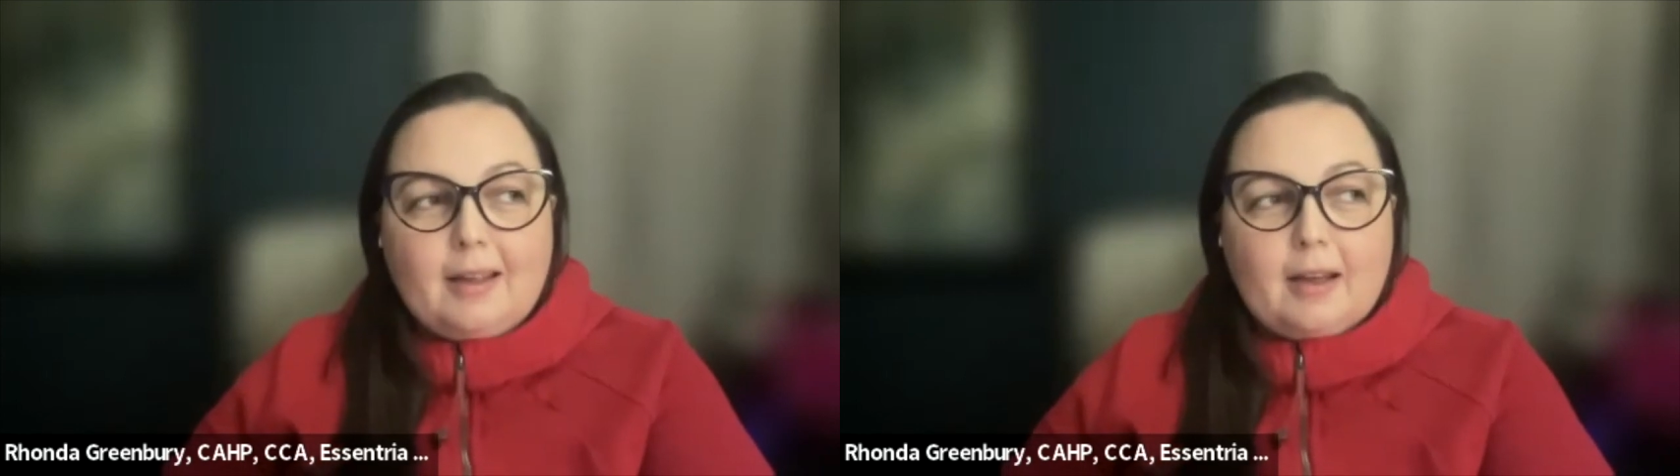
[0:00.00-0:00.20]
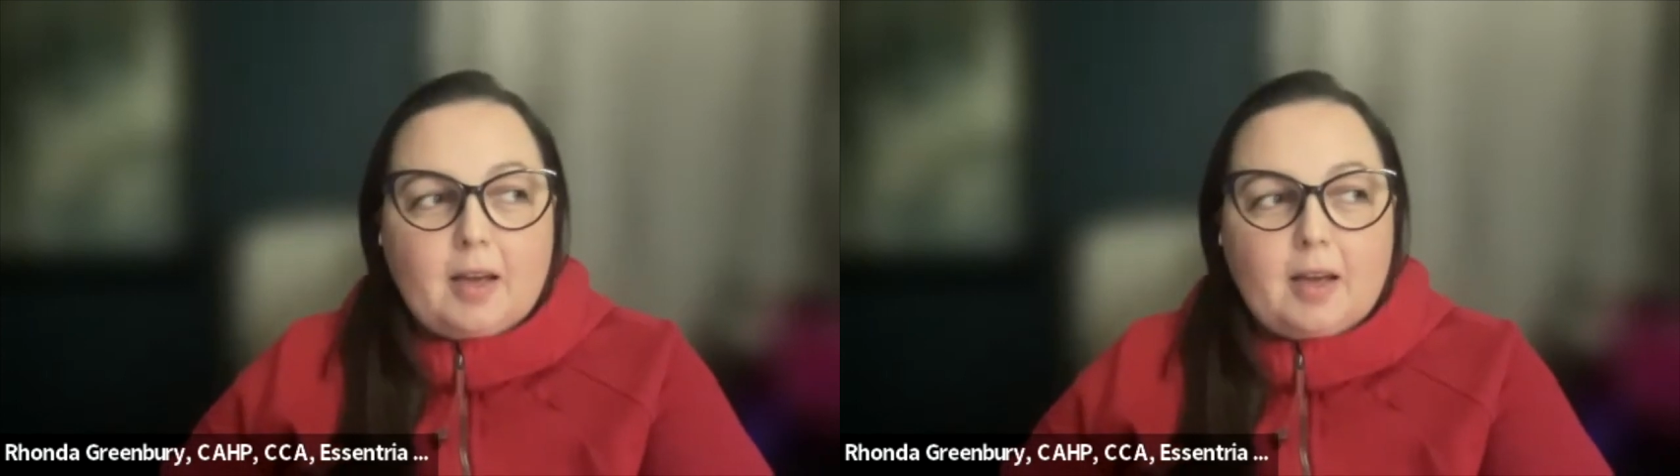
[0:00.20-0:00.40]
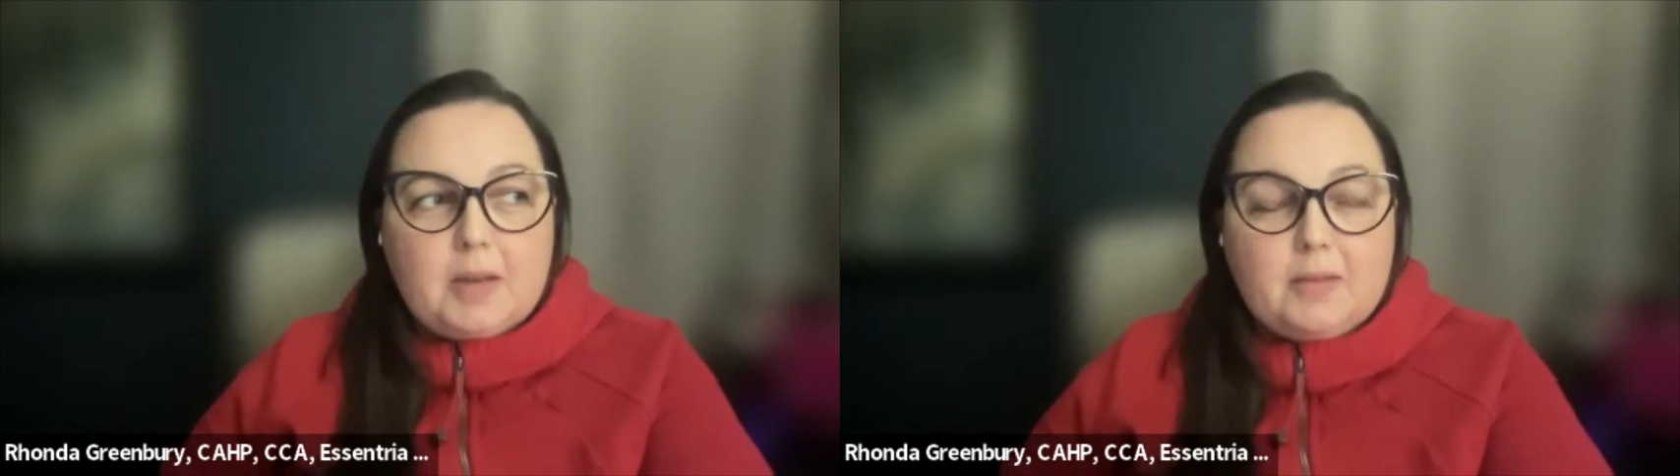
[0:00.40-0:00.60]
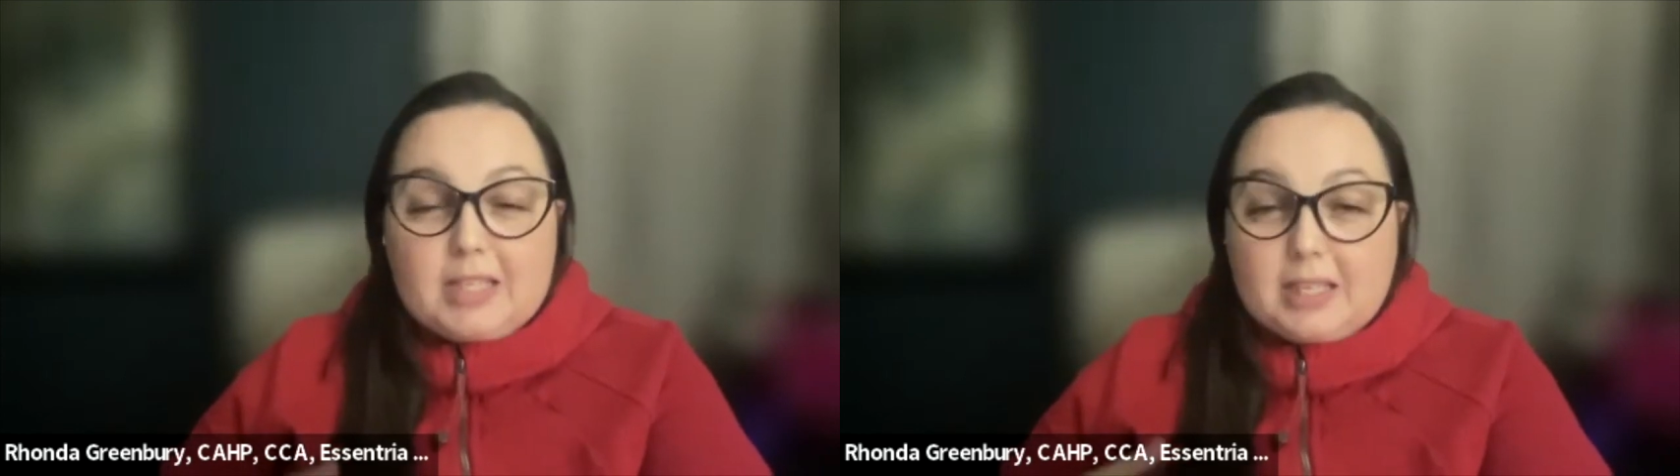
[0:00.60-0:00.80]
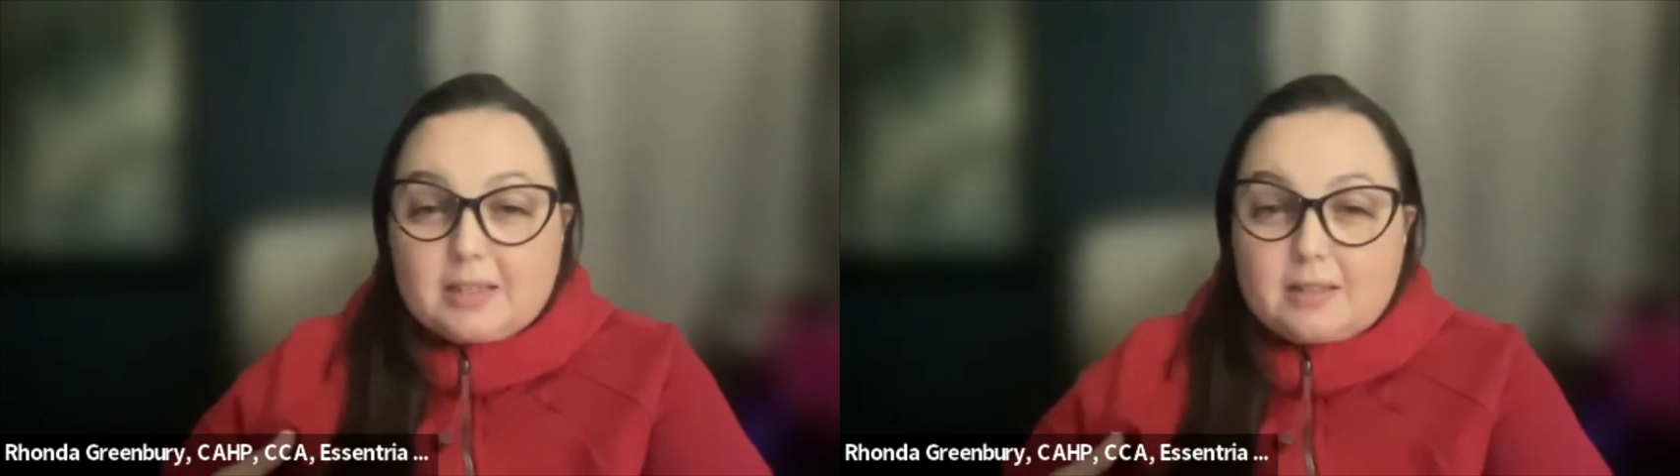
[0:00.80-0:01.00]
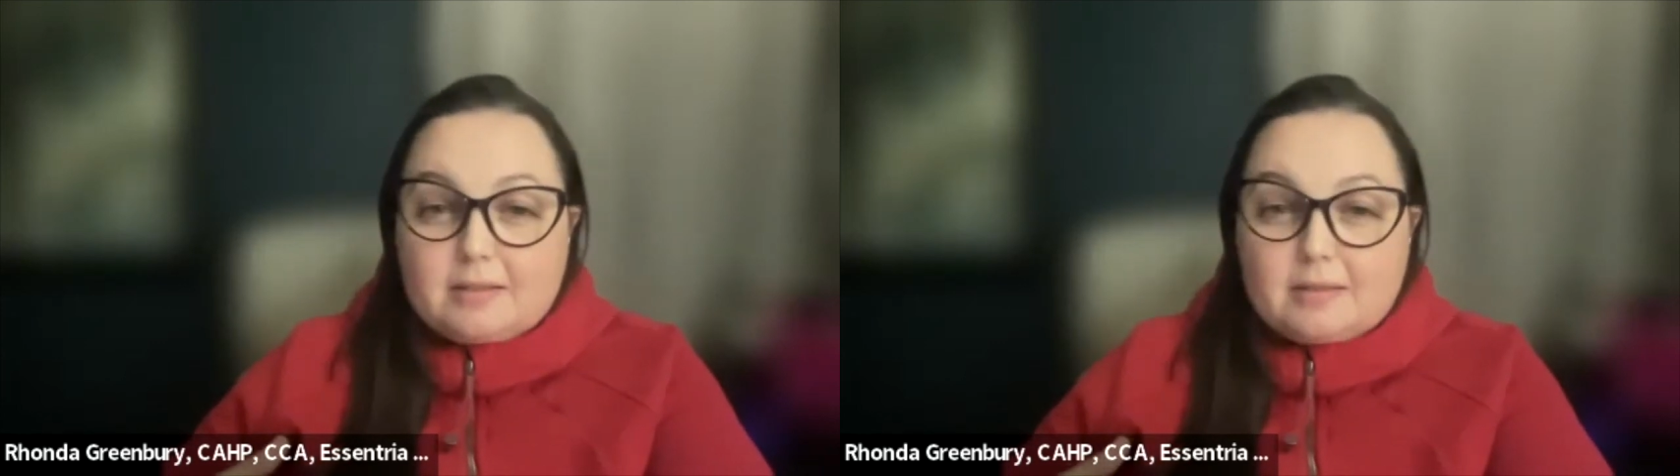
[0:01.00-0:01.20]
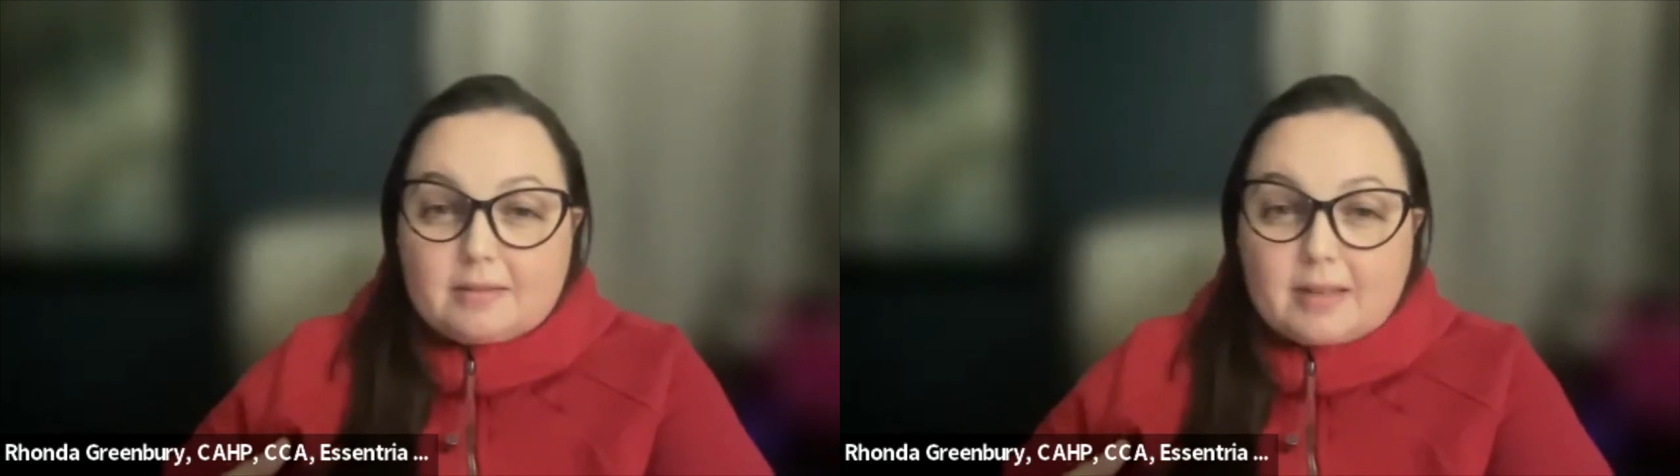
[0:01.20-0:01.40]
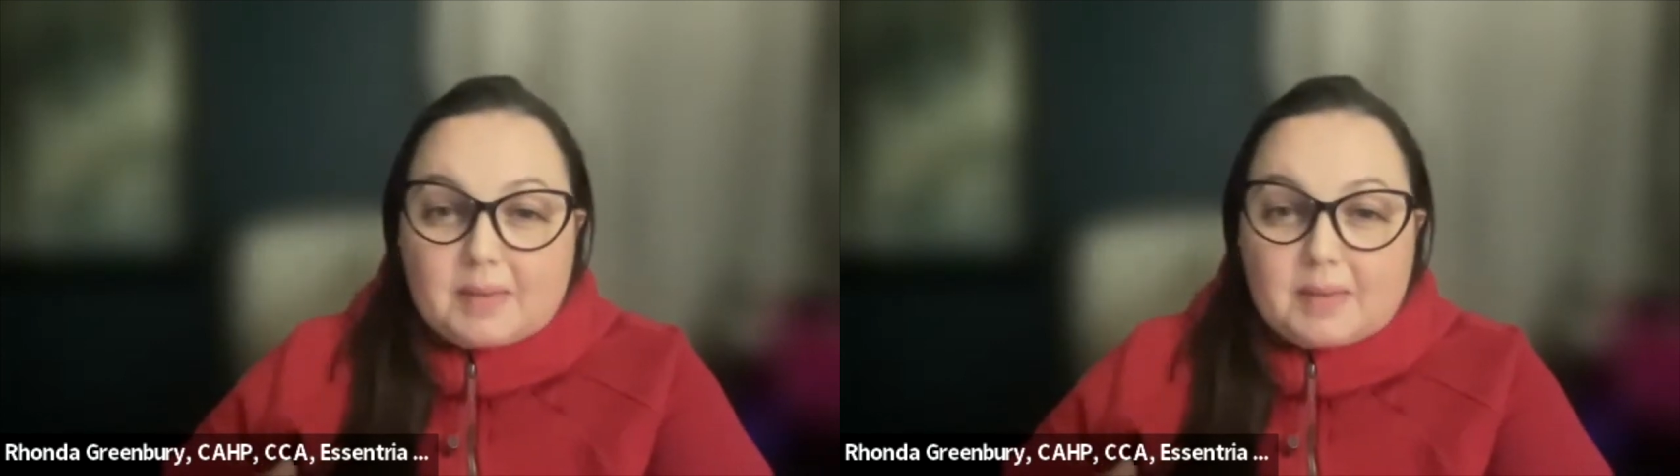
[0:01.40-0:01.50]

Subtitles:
If it doesn't, I